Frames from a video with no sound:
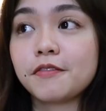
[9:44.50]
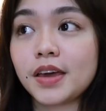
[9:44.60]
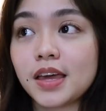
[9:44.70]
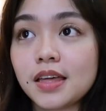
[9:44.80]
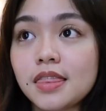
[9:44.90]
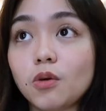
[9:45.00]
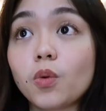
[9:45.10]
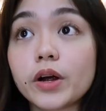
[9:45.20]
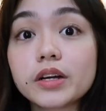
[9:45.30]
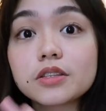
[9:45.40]
faith
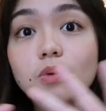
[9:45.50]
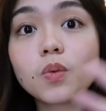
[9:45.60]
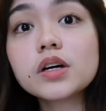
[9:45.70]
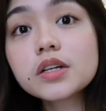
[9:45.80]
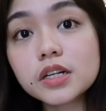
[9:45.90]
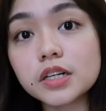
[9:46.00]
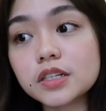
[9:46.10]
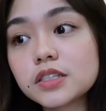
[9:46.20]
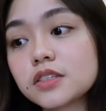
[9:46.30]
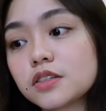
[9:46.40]
worked
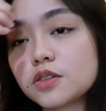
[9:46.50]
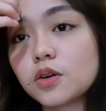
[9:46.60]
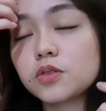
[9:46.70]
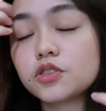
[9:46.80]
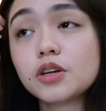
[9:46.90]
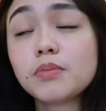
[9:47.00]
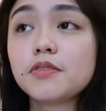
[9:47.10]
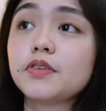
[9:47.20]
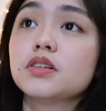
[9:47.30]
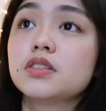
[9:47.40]
wonders. So during my
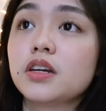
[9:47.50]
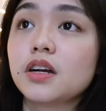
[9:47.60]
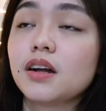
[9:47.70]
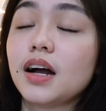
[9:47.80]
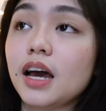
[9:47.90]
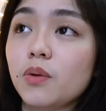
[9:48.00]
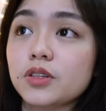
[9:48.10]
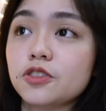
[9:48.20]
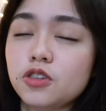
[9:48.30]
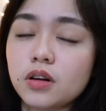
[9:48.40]
first year, I
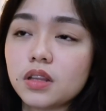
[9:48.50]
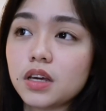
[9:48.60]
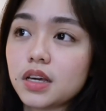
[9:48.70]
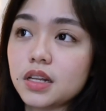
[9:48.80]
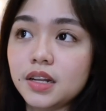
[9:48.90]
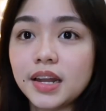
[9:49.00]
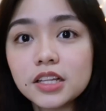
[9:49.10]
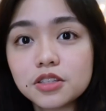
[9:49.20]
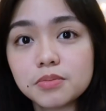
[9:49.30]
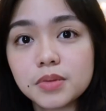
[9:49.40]
was struggling in
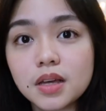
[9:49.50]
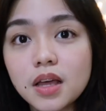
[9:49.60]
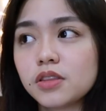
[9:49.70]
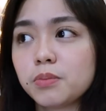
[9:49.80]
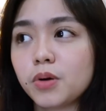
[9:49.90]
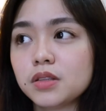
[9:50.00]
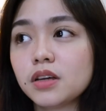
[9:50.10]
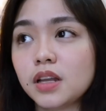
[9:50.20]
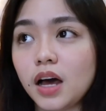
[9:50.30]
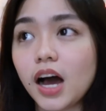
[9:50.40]
anatomy to the point
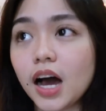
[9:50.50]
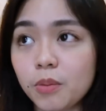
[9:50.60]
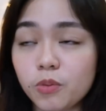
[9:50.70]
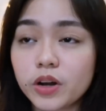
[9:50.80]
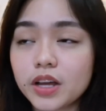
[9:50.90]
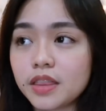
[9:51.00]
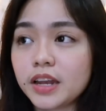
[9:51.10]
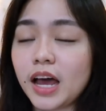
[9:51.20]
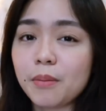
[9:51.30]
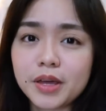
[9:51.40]
that I'm worried
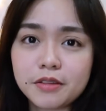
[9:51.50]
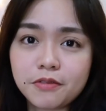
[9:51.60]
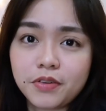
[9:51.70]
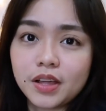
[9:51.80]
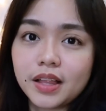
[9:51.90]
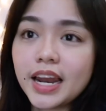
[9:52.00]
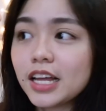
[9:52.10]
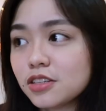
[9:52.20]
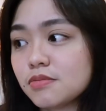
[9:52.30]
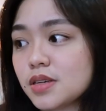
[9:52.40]
that I might fail
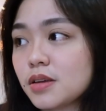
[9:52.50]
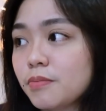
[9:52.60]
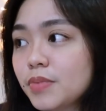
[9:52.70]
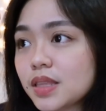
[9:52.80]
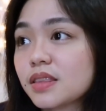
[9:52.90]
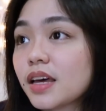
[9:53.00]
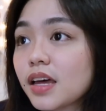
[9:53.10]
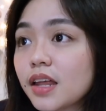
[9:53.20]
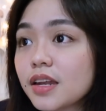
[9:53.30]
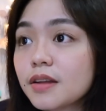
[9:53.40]
anatomy. But
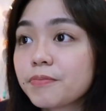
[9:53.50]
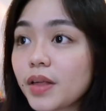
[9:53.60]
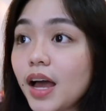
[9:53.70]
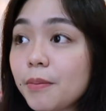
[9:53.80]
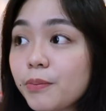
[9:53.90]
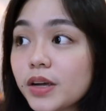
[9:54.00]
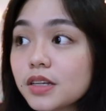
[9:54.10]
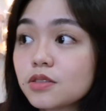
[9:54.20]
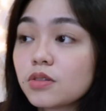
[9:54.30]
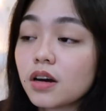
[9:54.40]
then I
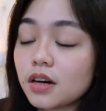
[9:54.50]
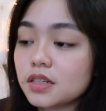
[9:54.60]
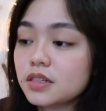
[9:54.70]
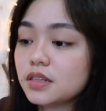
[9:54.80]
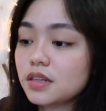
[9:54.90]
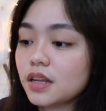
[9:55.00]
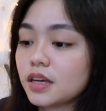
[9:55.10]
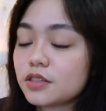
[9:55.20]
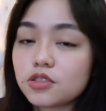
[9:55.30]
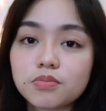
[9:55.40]
prayed to God,
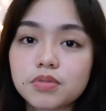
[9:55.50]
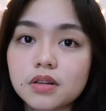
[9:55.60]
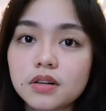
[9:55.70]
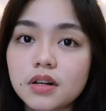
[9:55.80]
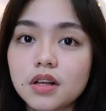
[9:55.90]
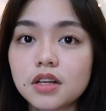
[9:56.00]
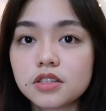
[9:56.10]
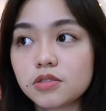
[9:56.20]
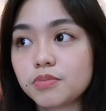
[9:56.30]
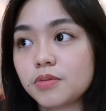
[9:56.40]
like super,
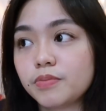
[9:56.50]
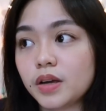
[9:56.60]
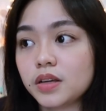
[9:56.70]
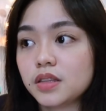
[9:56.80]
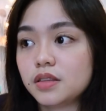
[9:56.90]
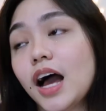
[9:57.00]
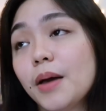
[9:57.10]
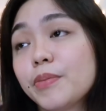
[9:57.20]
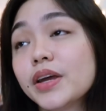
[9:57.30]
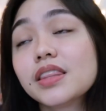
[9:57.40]
super prayed. I
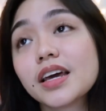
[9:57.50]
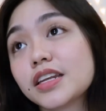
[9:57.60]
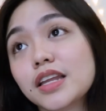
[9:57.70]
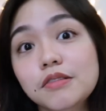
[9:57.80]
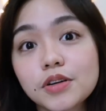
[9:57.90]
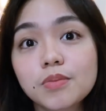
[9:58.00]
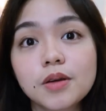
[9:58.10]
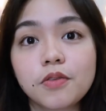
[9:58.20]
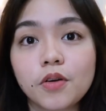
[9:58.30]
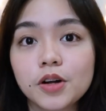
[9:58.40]
prayed like never
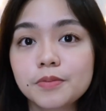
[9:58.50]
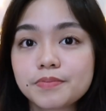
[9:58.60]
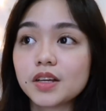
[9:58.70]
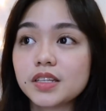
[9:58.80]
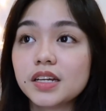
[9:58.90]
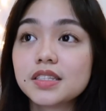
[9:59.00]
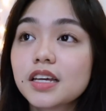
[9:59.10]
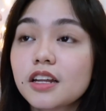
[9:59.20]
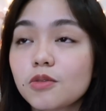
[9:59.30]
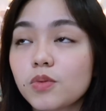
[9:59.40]
before because I
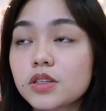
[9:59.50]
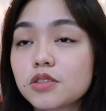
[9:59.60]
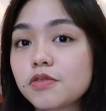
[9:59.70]
didn't want to